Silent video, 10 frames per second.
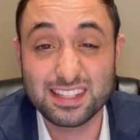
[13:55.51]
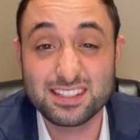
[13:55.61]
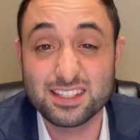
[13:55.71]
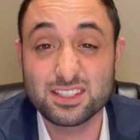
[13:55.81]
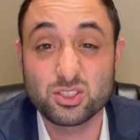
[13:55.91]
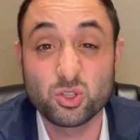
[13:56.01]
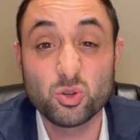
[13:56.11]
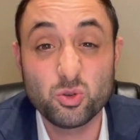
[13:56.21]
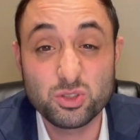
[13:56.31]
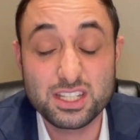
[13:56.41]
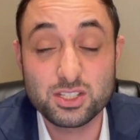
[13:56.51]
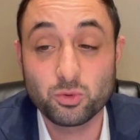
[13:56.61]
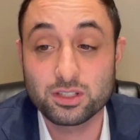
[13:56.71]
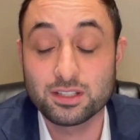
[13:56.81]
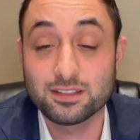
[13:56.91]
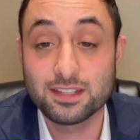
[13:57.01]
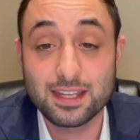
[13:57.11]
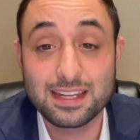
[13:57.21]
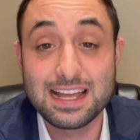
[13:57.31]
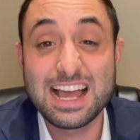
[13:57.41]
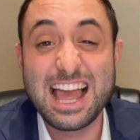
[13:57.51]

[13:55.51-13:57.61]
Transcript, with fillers: This is you? This is what you did?